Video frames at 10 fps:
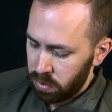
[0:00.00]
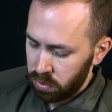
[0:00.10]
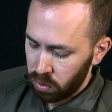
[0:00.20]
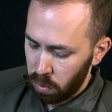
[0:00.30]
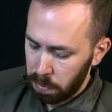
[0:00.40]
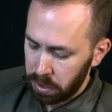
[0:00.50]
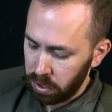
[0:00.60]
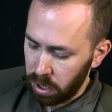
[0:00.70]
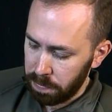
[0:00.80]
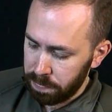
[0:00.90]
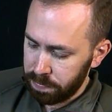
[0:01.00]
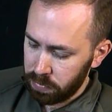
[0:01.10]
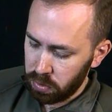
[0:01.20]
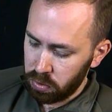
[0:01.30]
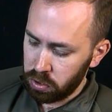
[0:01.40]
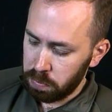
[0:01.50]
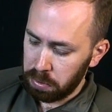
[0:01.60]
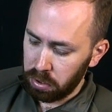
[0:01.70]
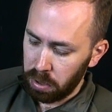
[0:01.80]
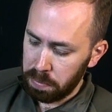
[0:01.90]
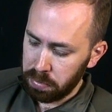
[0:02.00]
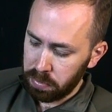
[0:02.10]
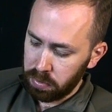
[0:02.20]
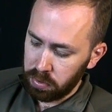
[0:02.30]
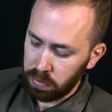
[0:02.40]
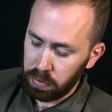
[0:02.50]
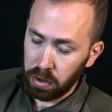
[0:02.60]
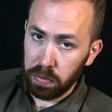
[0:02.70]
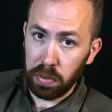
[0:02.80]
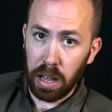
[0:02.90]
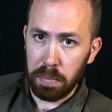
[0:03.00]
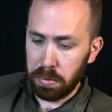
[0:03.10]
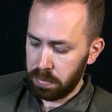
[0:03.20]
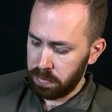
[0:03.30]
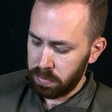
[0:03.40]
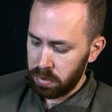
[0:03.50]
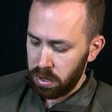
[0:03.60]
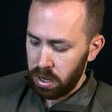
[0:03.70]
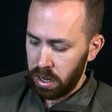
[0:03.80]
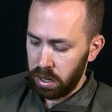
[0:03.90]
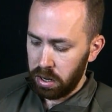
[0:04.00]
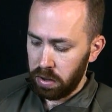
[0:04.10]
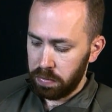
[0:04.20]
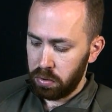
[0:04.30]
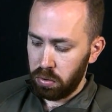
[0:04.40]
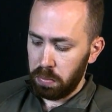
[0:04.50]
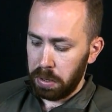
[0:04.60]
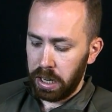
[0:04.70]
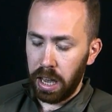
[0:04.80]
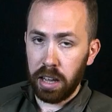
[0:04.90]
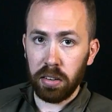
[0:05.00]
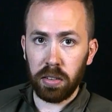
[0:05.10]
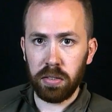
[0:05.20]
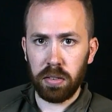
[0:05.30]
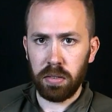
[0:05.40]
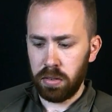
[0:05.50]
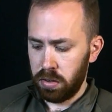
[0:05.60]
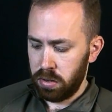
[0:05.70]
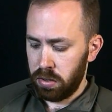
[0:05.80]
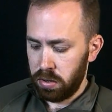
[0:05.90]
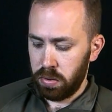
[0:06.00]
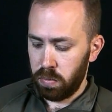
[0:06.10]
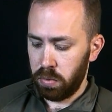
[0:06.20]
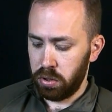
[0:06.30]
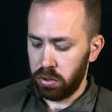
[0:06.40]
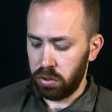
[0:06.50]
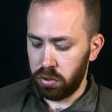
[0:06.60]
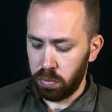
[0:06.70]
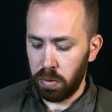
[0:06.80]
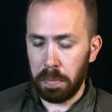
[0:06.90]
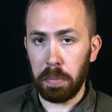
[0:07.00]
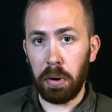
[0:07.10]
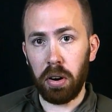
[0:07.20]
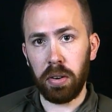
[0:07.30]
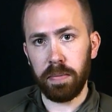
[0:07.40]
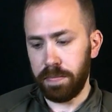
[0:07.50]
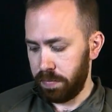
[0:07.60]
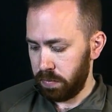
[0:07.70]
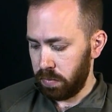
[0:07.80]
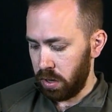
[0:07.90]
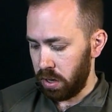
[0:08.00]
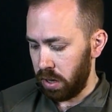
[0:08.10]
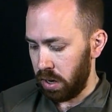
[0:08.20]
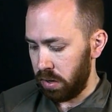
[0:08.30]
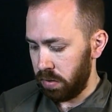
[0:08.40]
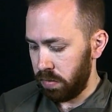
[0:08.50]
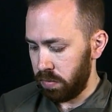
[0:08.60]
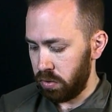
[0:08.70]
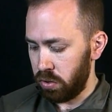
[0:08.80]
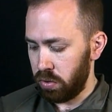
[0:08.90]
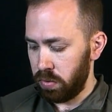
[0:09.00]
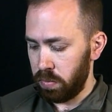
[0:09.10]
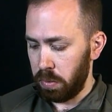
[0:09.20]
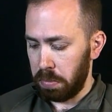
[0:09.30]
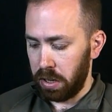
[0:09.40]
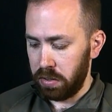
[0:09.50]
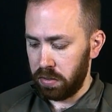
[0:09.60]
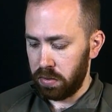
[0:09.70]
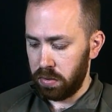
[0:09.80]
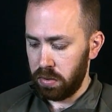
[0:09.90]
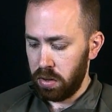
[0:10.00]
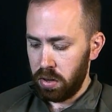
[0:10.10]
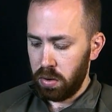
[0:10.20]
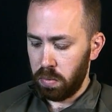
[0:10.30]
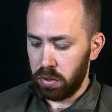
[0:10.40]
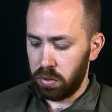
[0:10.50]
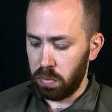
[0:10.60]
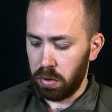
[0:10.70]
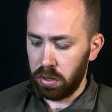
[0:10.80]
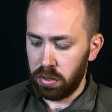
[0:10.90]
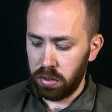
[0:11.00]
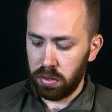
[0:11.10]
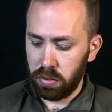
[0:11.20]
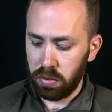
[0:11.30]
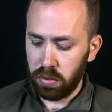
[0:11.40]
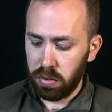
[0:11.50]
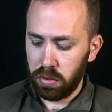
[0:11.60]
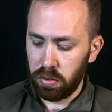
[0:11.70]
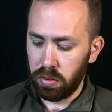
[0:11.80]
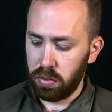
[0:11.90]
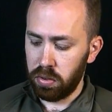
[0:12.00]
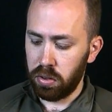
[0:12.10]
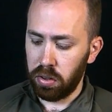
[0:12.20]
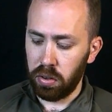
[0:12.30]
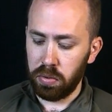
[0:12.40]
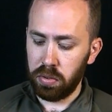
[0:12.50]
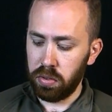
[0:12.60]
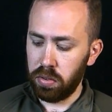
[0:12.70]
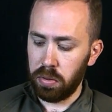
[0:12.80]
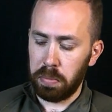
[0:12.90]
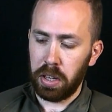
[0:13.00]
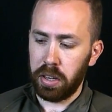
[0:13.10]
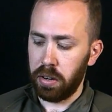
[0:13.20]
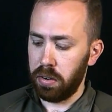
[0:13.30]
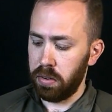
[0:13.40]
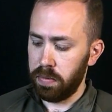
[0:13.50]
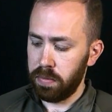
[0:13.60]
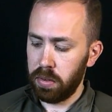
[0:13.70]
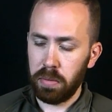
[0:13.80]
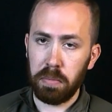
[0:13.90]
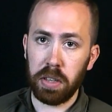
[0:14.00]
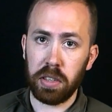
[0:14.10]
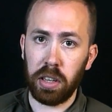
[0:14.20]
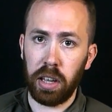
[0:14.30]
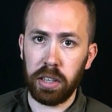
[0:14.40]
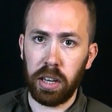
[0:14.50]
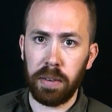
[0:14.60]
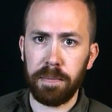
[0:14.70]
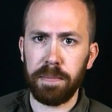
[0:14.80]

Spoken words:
to open it up, you just pull up the front flap, and then you have two big handles. Rip apart and then just replace once you want to close the plate carrier, basically like that.